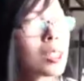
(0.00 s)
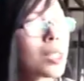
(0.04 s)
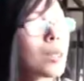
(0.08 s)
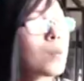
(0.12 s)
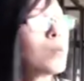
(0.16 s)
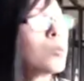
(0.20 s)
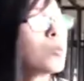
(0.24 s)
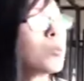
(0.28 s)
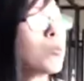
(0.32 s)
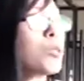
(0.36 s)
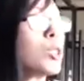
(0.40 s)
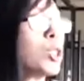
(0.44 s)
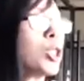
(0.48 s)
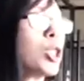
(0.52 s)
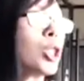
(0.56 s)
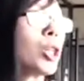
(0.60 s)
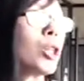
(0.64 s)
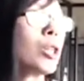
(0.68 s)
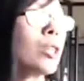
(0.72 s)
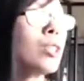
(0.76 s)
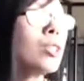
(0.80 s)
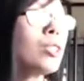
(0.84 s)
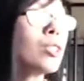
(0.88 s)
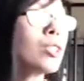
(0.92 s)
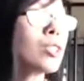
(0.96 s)
time to
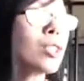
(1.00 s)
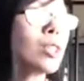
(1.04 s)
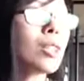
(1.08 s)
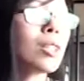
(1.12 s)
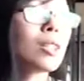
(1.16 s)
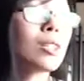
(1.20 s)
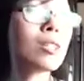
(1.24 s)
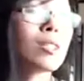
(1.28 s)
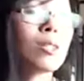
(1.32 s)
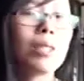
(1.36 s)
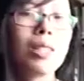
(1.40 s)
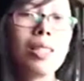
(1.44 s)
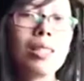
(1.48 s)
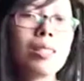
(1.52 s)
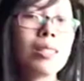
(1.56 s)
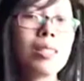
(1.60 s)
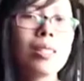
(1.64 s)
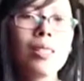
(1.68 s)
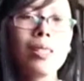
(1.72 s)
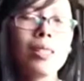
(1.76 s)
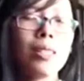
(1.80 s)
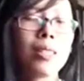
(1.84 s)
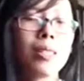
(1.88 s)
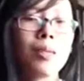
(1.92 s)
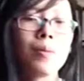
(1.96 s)
recharge. So let's
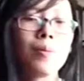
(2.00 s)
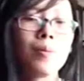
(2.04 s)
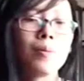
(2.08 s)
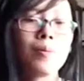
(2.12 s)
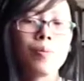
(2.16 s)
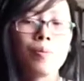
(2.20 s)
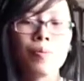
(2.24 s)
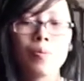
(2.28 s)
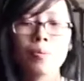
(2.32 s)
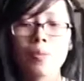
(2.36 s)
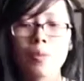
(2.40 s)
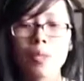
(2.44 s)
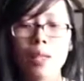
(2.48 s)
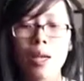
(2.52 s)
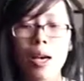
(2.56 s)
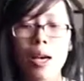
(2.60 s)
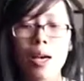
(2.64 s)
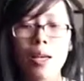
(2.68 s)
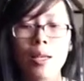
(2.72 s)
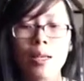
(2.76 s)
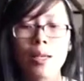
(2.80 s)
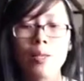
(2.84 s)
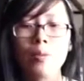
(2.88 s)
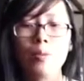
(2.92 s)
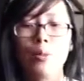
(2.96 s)
say
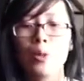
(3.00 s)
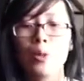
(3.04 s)
in